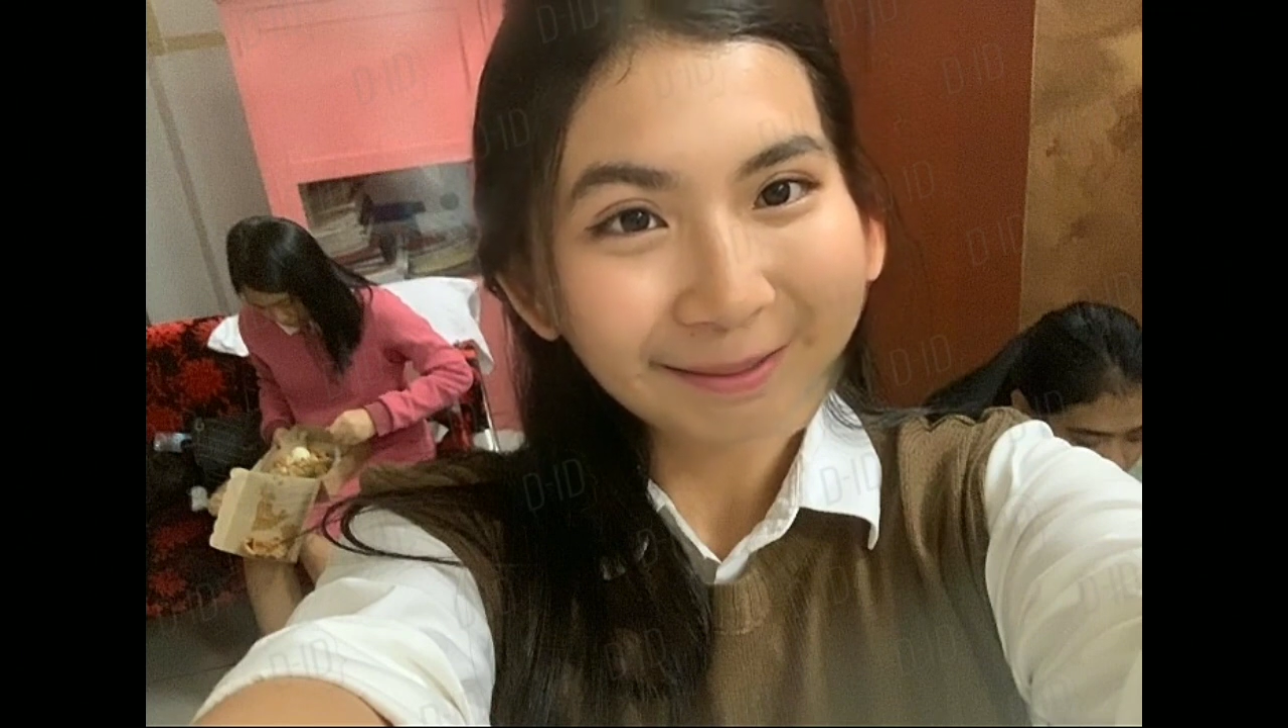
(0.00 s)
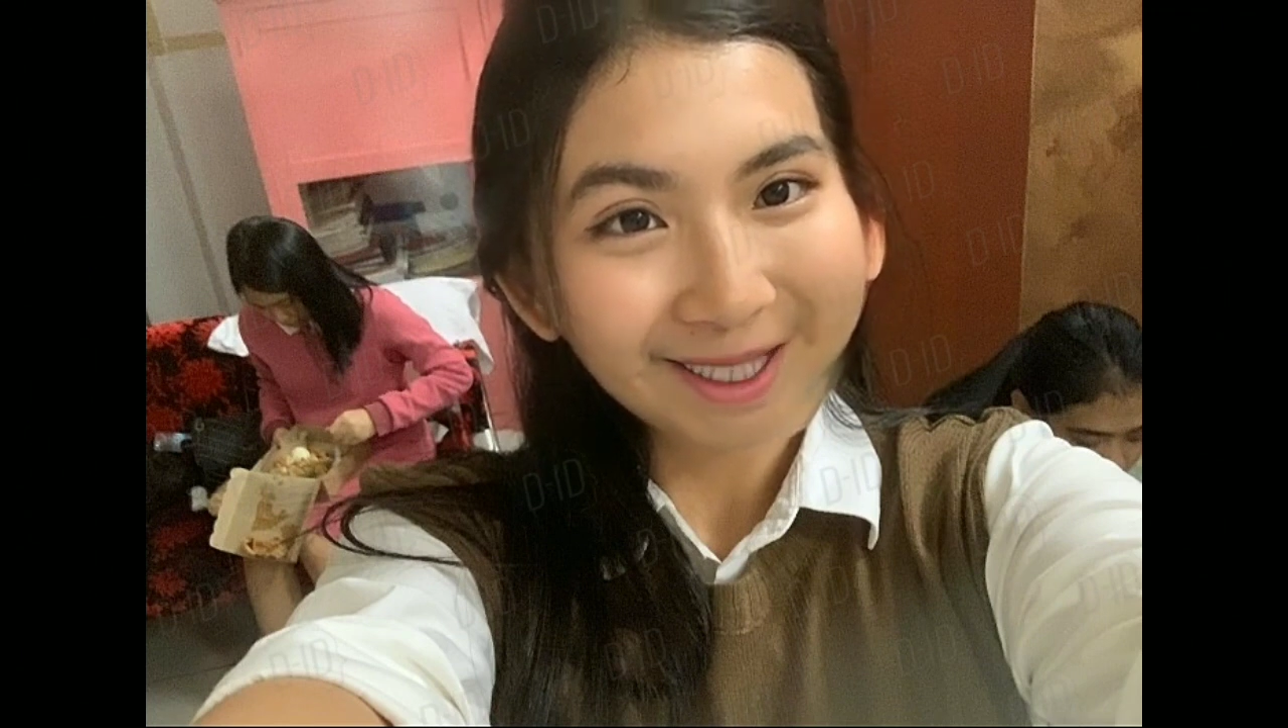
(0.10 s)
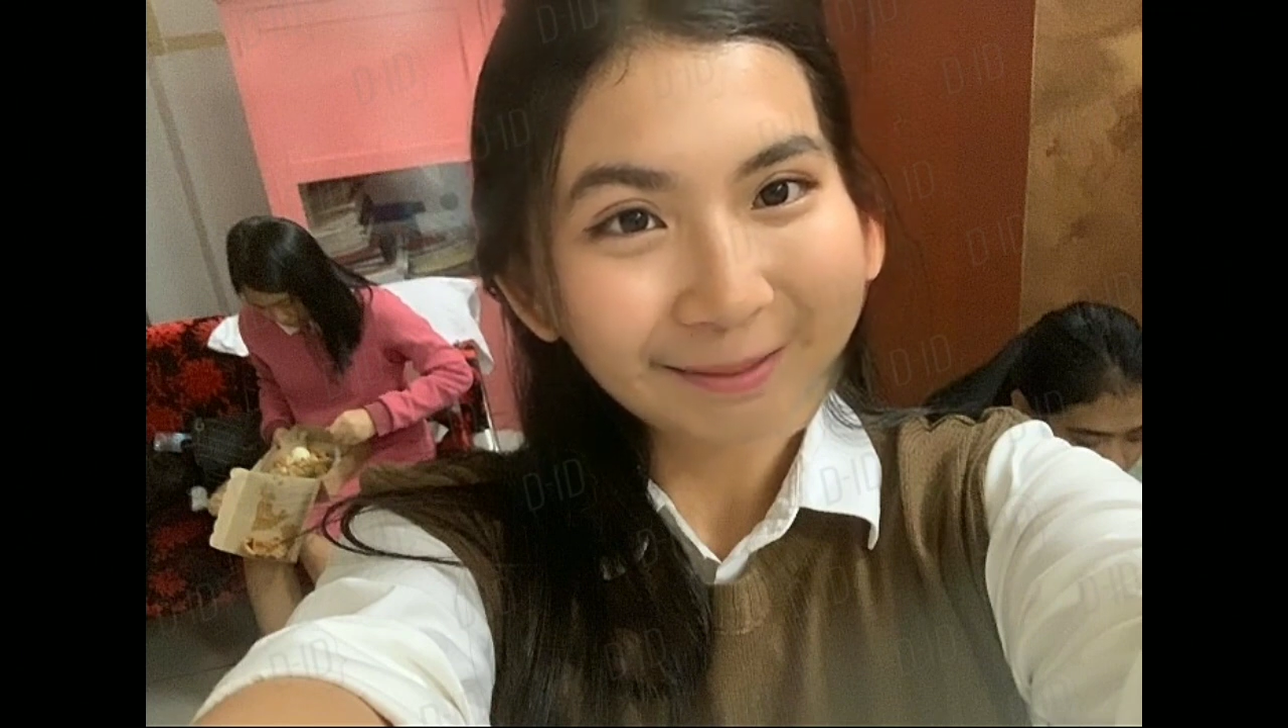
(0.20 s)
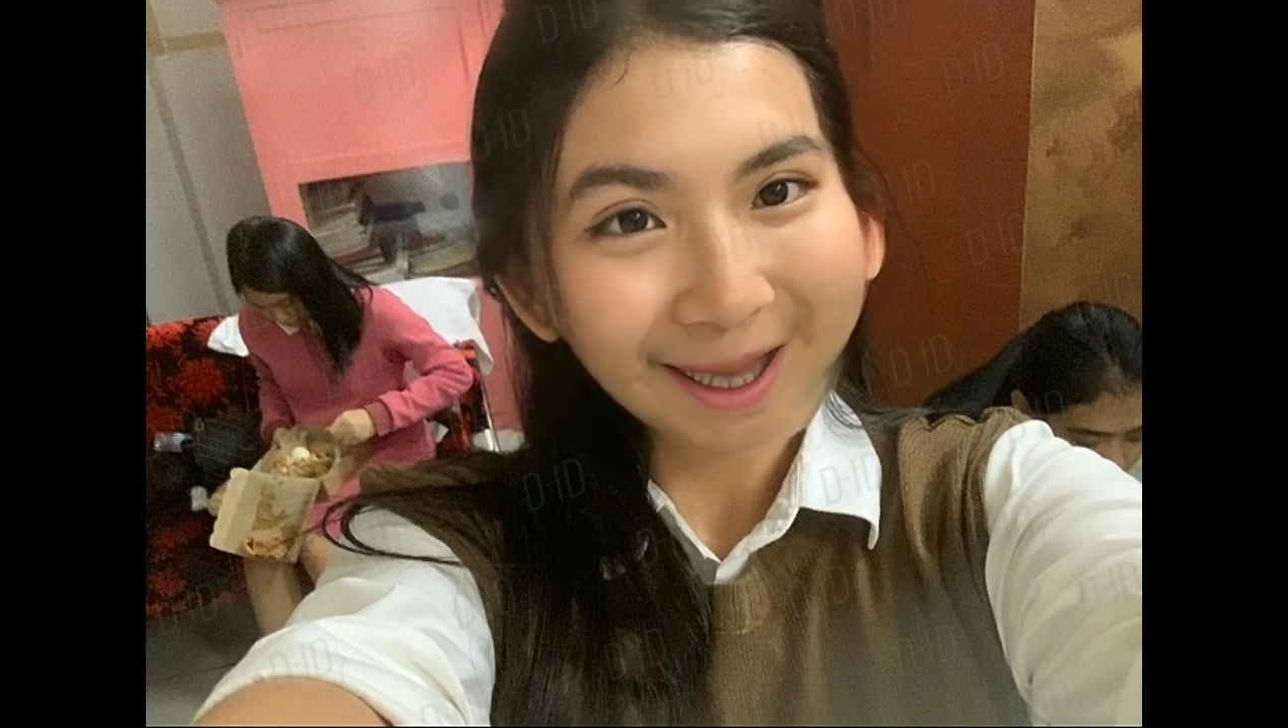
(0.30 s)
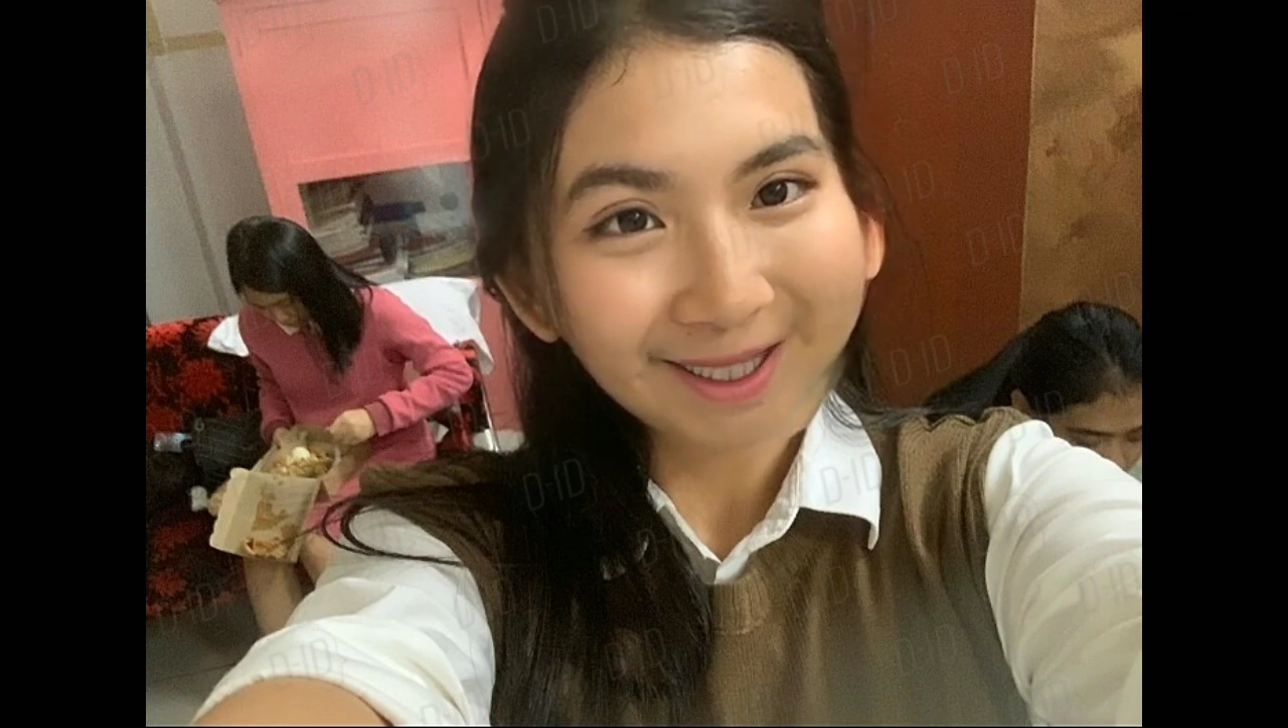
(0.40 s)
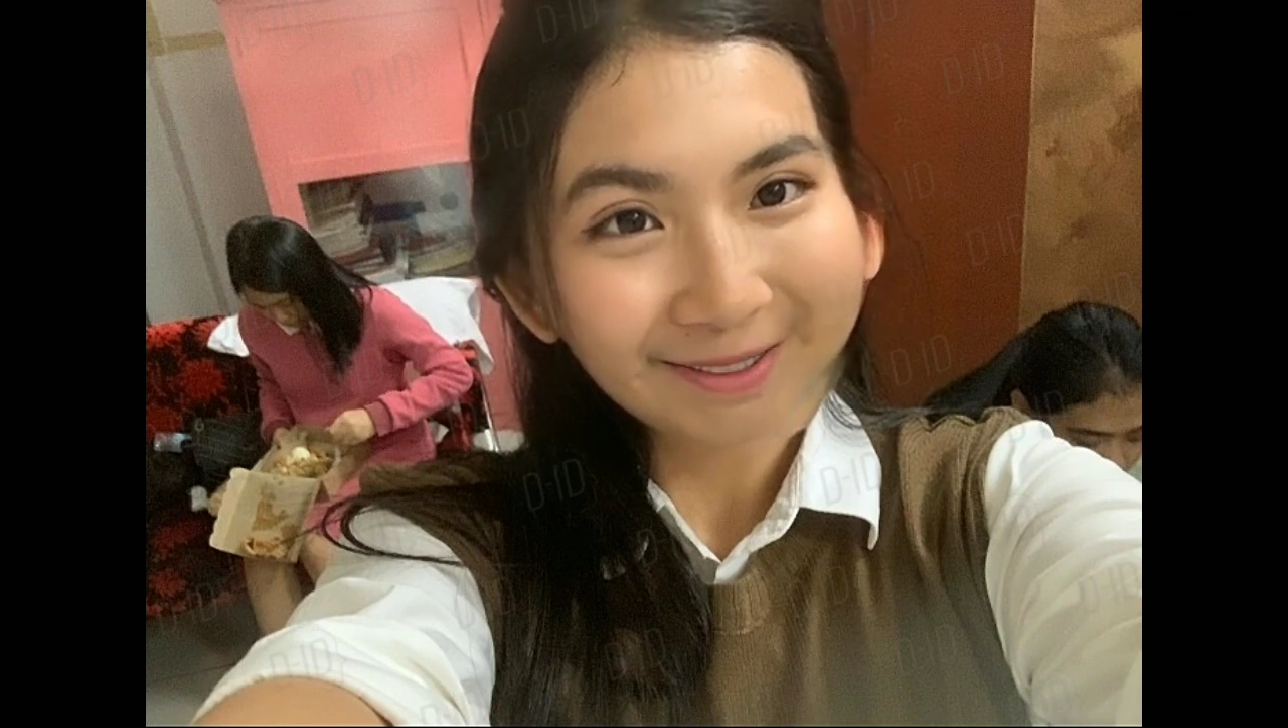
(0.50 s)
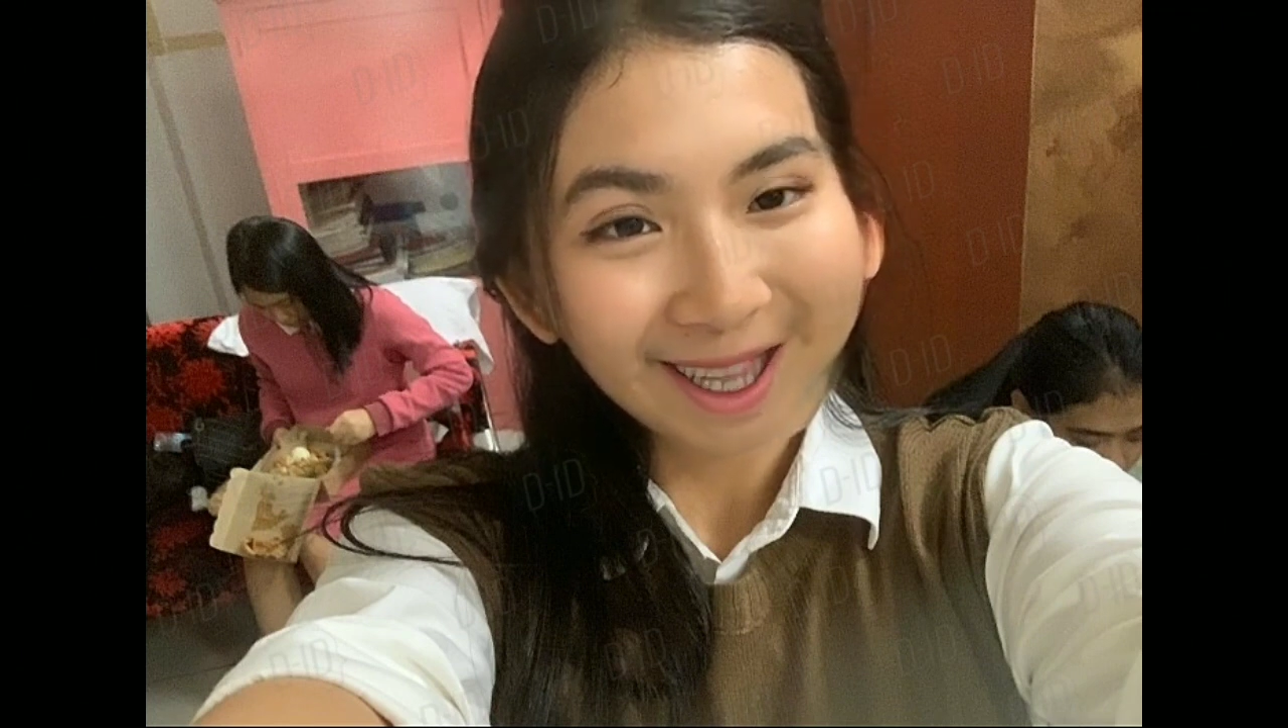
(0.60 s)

mathematical